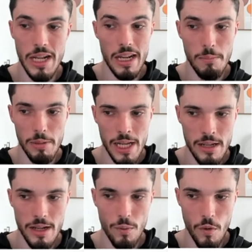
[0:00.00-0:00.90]
meeting
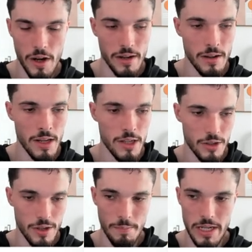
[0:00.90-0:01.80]
completed, and won.
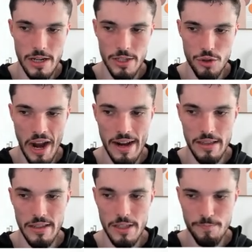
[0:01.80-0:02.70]
So you can basically track
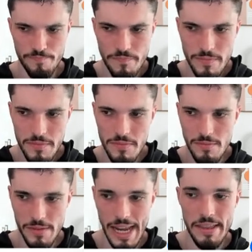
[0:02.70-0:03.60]
this.
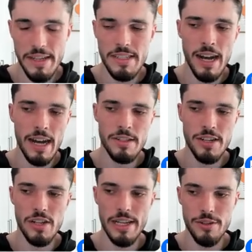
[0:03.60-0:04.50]
And this ties
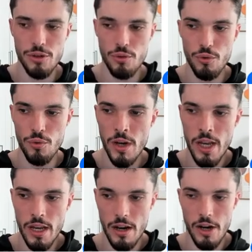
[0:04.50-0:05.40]
actually into
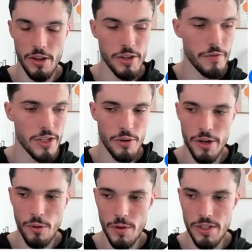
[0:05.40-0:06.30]
this feature
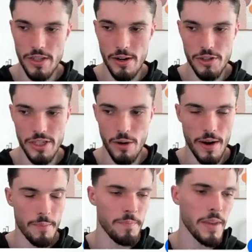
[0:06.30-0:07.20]
here, which is their
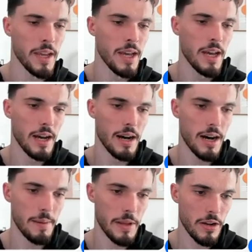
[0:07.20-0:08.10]
CRM.
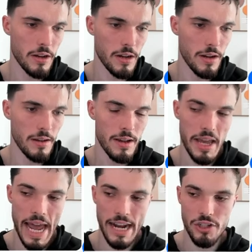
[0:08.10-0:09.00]
I'm not going to
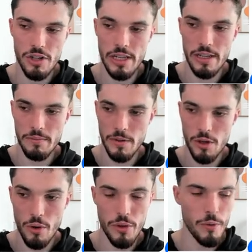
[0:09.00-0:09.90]
actually
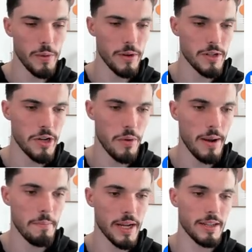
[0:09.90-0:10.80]
go through their
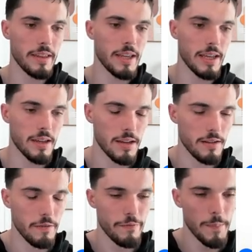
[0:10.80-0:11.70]
CRM because I think
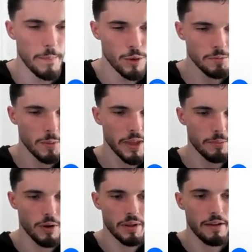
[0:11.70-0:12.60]
for most people,
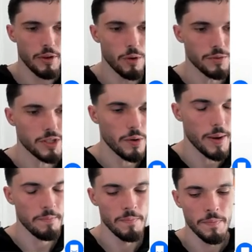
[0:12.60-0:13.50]
they probably have their own
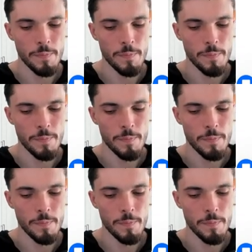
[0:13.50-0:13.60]
CRM,